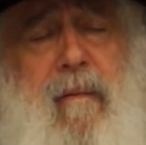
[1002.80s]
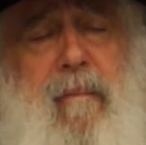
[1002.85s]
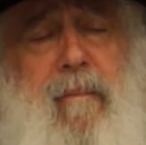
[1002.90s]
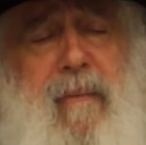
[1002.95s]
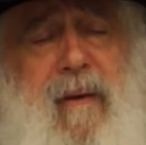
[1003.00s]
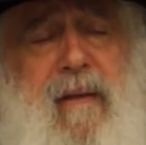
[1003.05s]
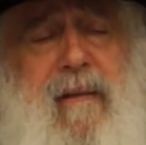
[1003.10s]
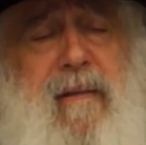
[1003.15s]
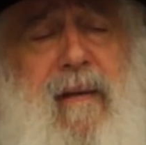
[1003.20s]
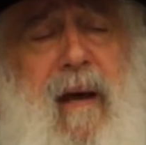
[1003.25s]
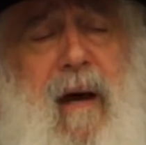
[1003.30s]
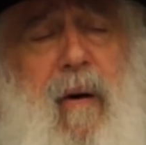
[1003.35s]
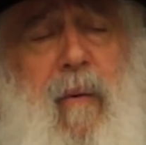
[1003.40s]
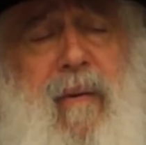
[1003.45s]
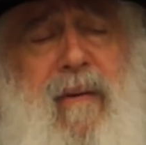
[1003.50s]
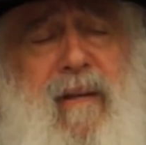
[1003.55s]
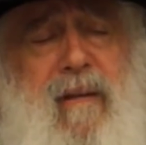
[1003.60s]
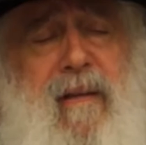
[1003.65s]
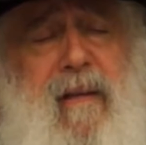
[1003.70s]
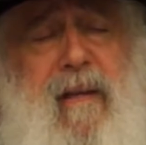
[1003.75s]
Pesach,
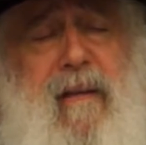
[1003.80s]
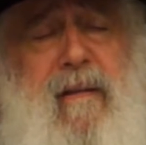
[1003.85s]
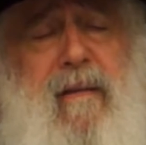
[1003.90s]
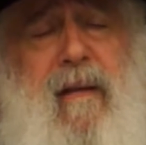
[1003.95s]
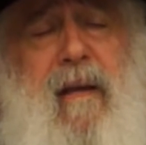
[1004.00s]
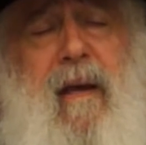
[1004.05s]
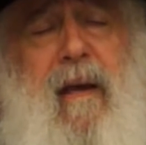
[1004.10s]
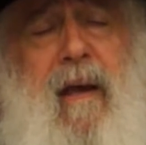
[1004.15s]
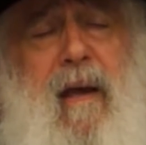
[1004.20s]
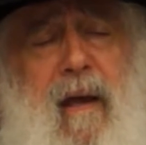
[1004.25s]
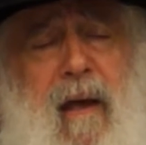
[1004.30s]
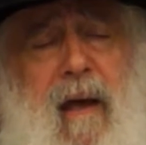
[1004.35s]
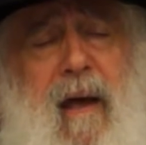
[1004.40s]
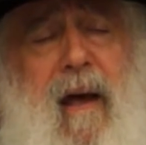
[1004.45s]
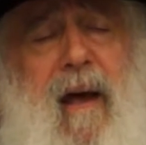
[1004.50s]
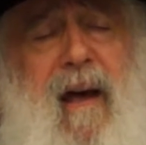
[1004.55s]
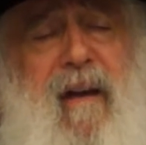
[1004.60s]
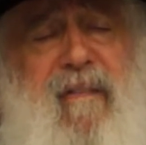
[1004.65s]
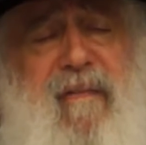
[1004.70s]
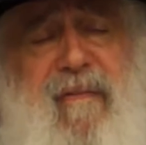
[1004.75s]
what it is.
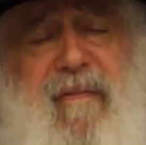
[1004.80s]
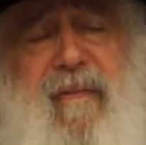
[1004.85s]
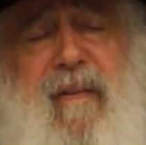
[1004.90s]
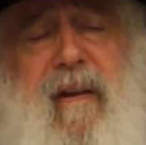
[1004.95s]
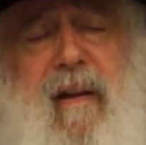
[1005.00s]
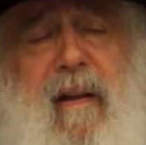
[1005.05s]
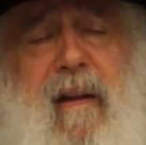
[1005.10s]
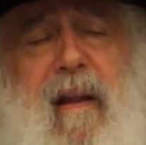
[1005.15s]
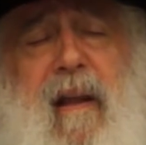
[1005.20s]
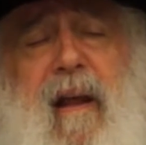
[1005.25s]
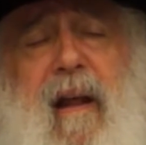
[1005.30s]
I feel